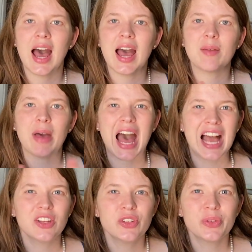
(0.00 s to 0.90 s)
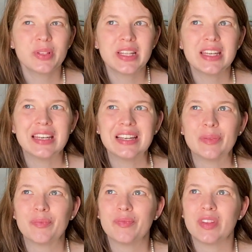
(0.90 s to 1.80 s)
I'm actually
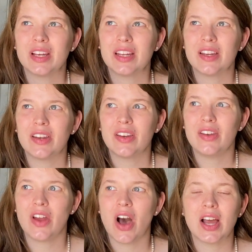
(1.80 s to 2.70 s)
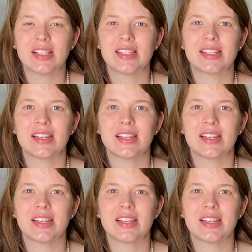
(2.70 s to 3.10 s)
not